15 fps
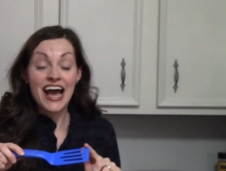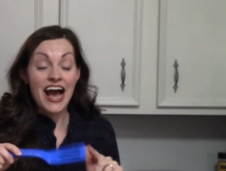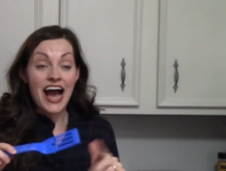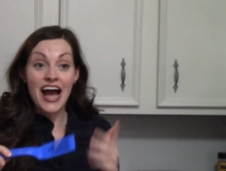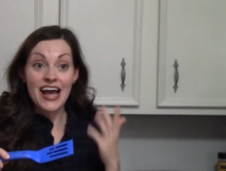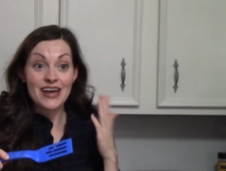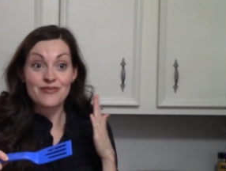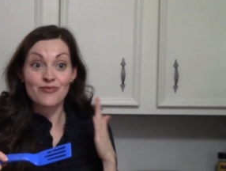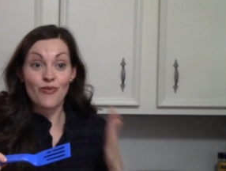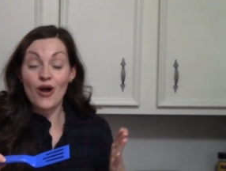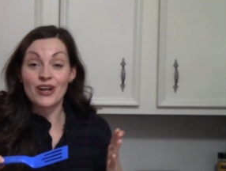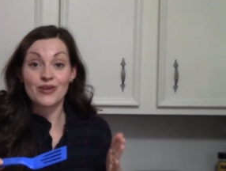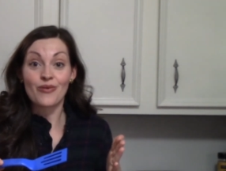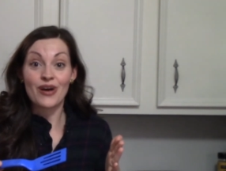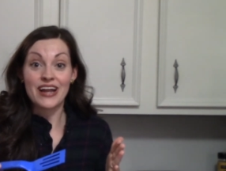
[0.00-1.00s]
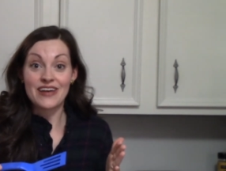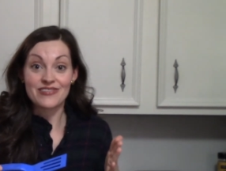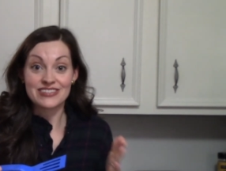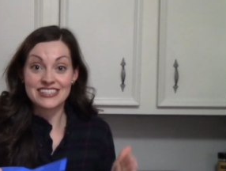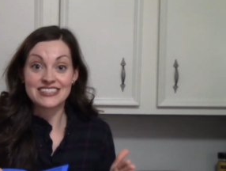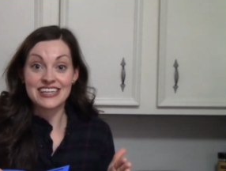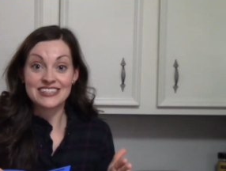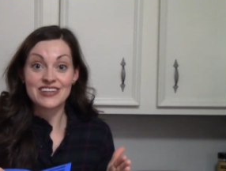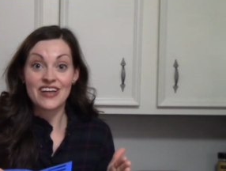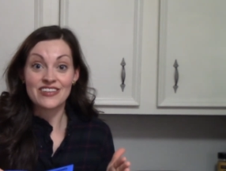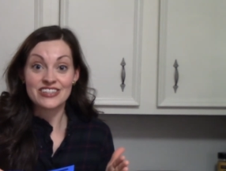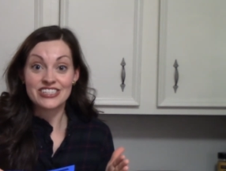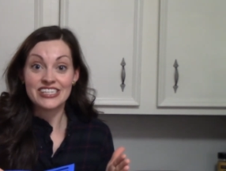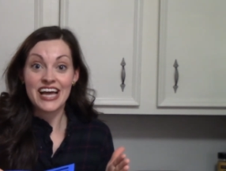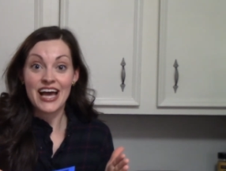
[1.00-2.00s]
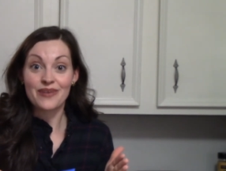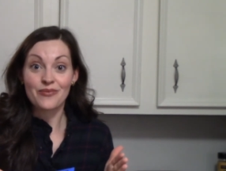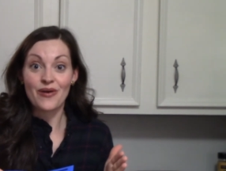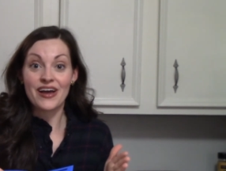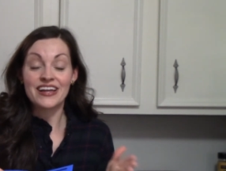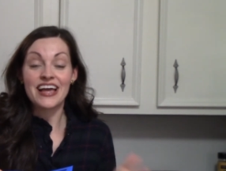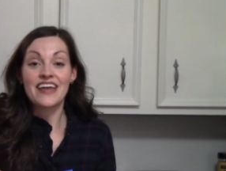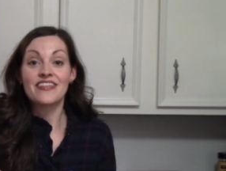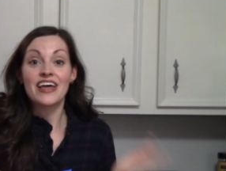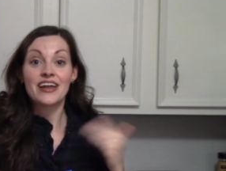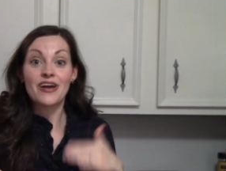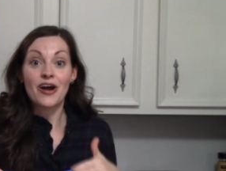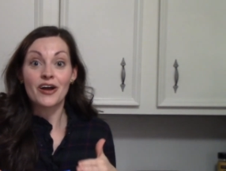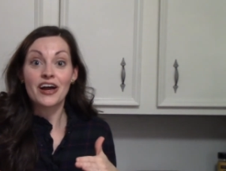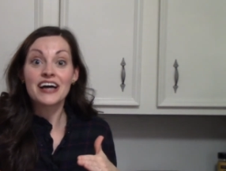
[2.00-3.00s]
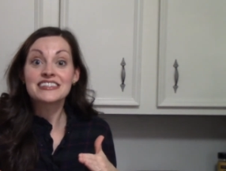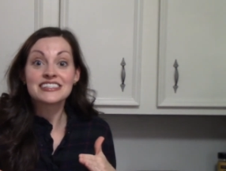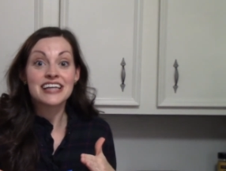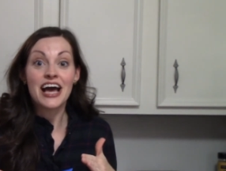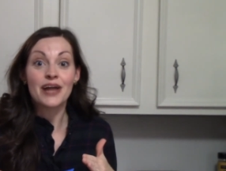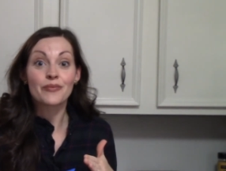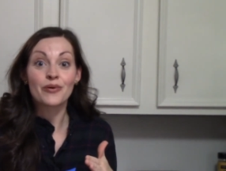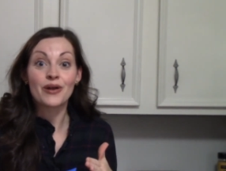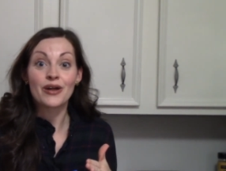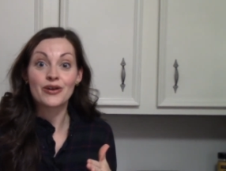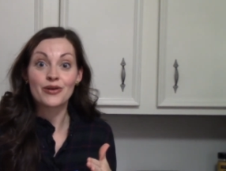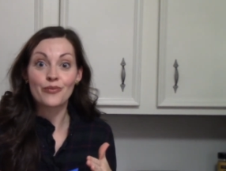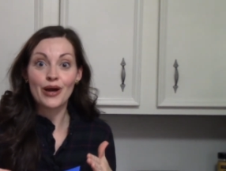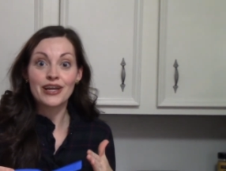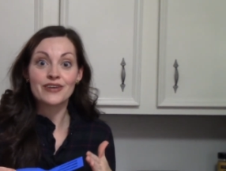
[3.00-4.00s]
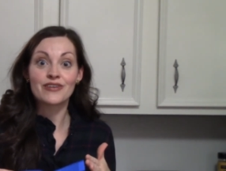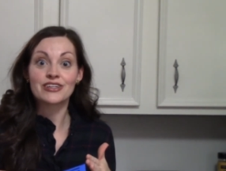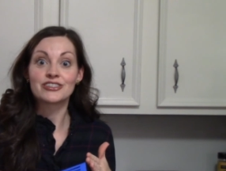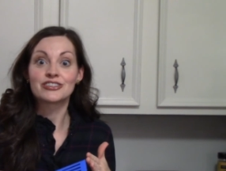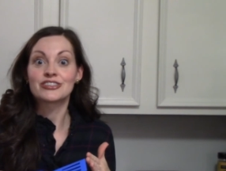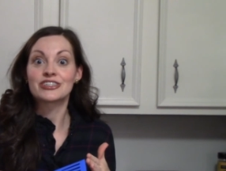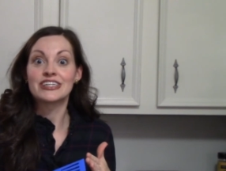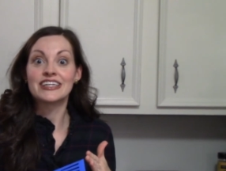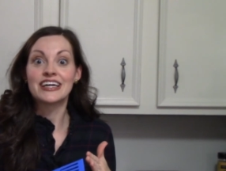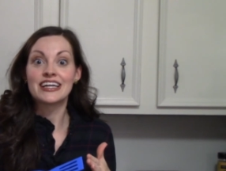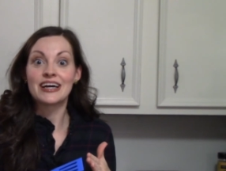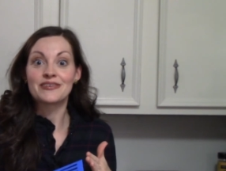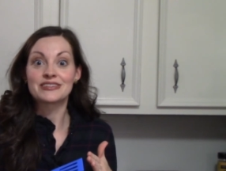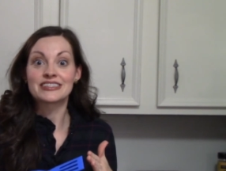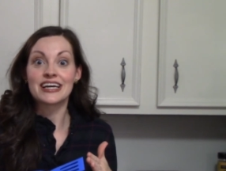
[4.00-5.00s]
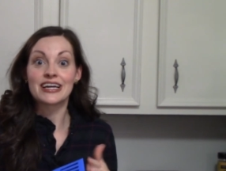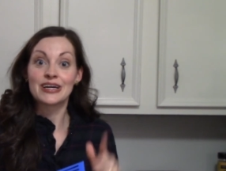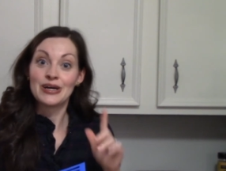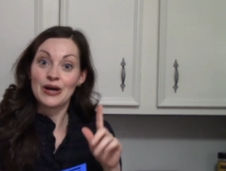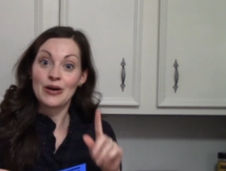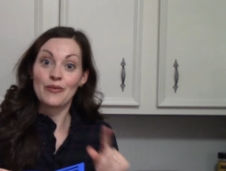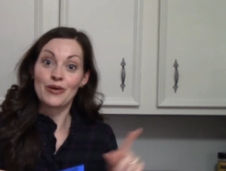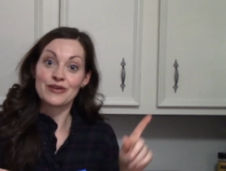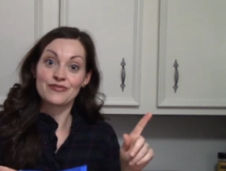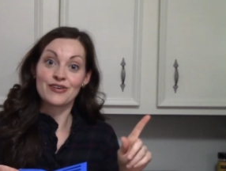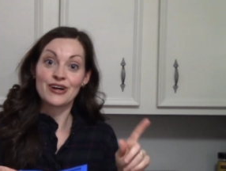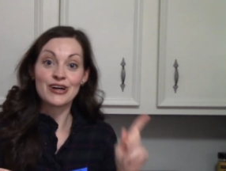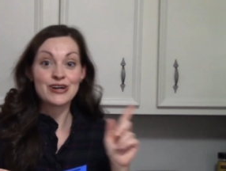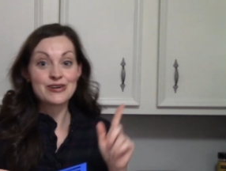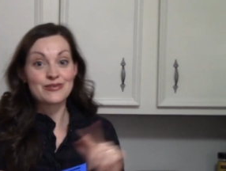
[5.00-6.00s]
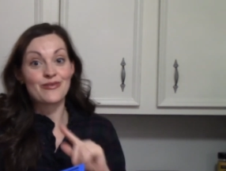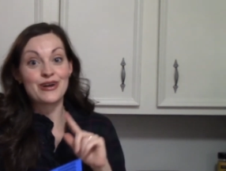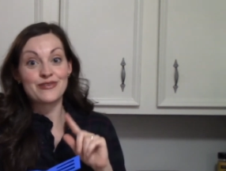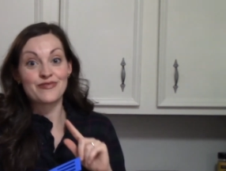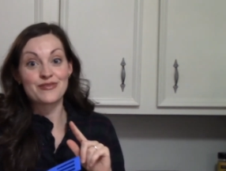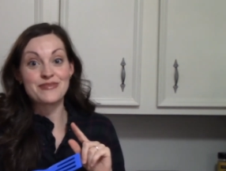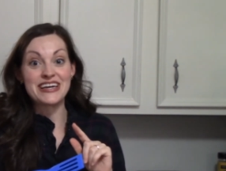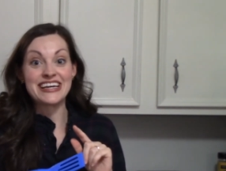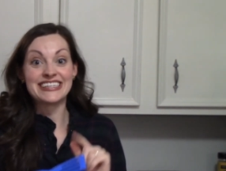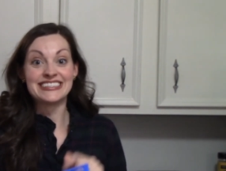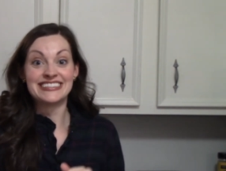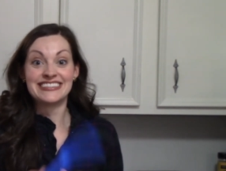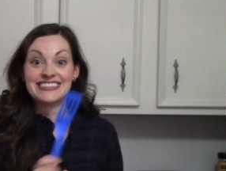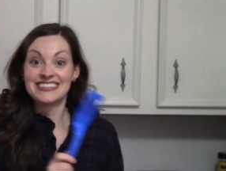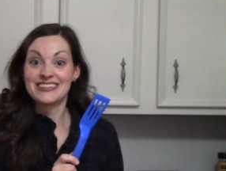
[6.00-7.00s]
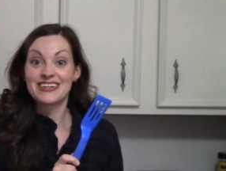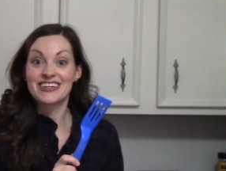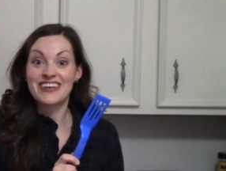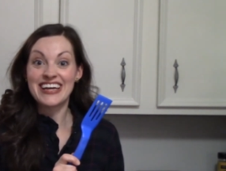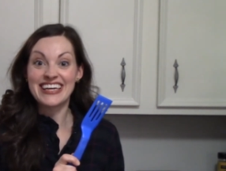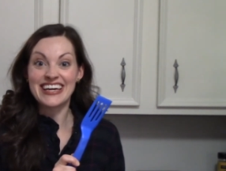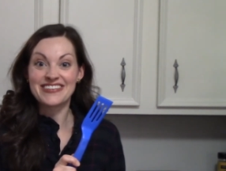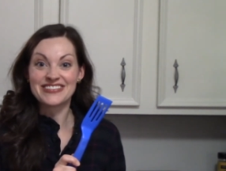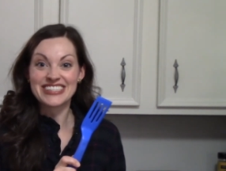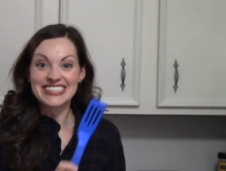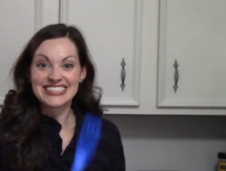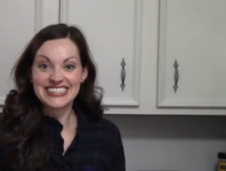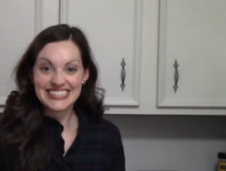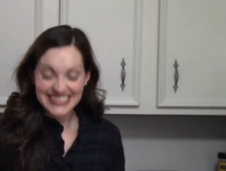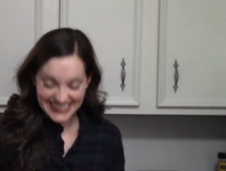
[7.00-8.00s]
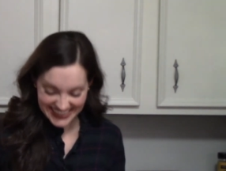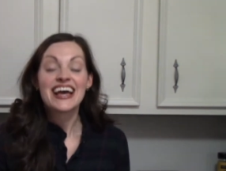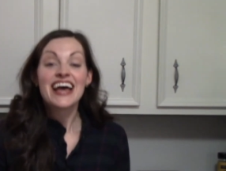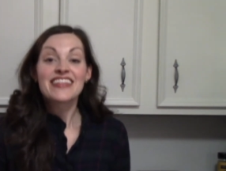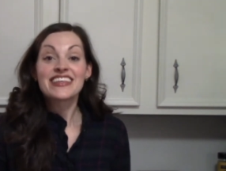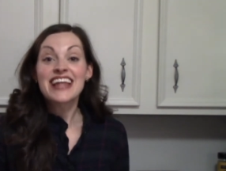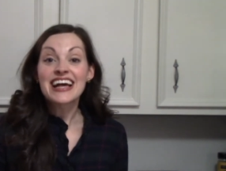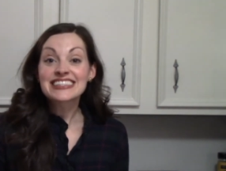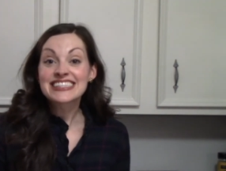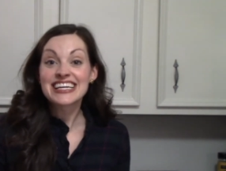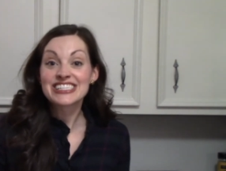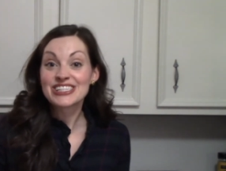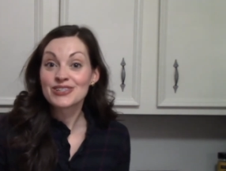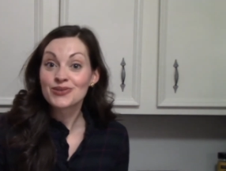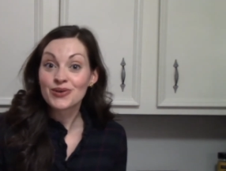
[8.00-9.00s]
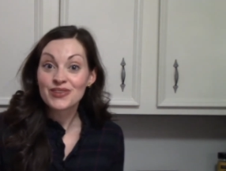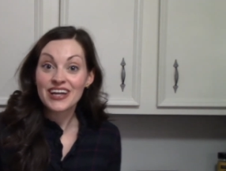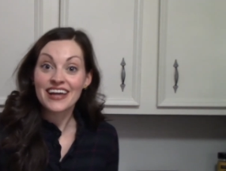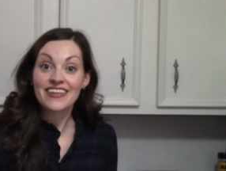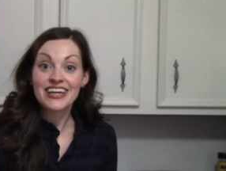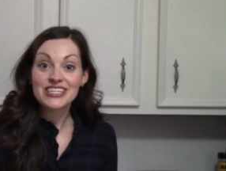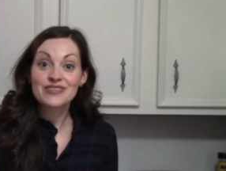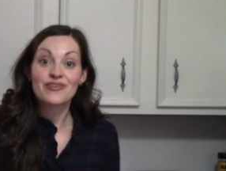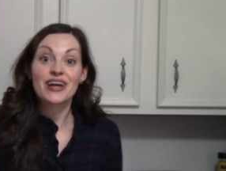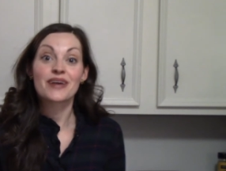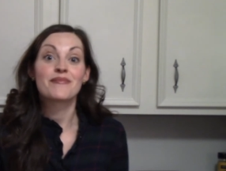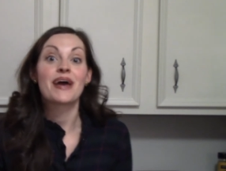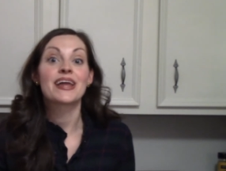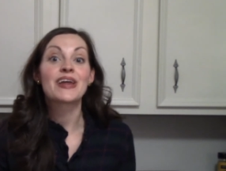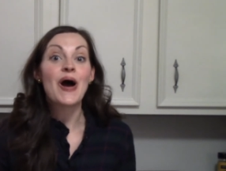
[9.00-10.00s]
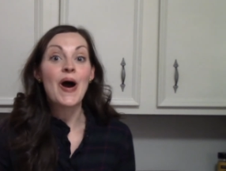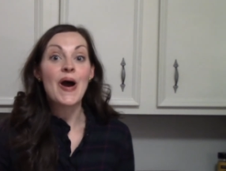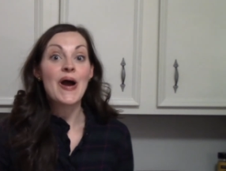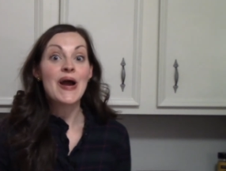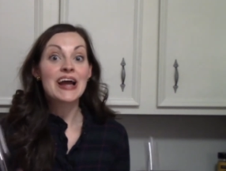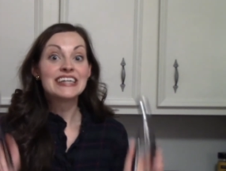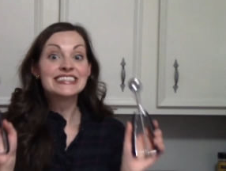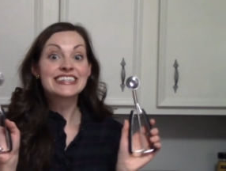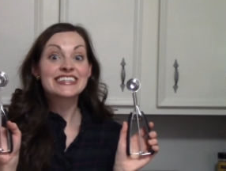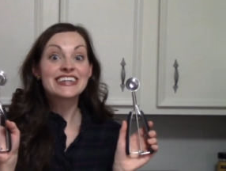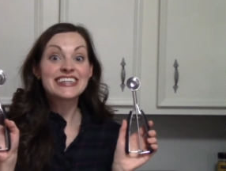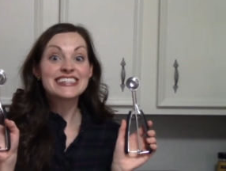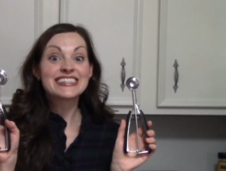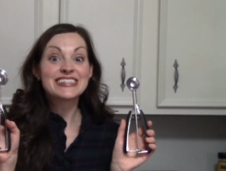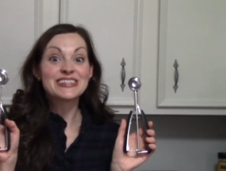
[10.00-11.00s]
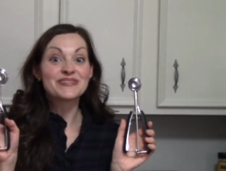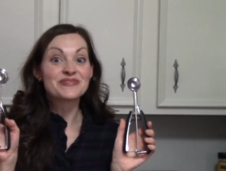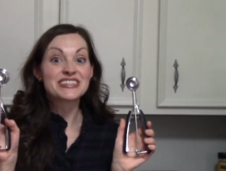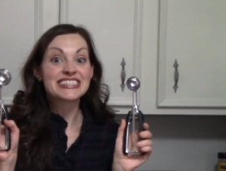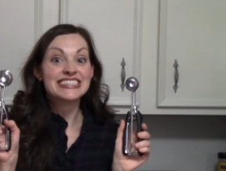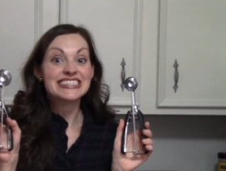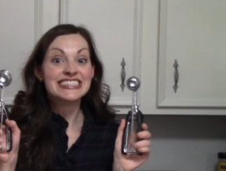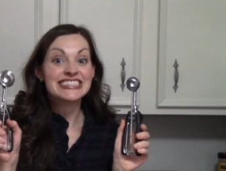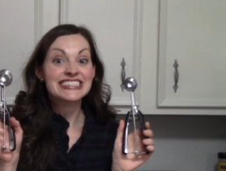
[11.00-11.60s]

I wanted one ever since I saw that she had one. And then our cousin had one on her wedding registry, and I was like, one for her, one for me. Great gift. The next kitchen tool that I like to recommend are cookie scoops.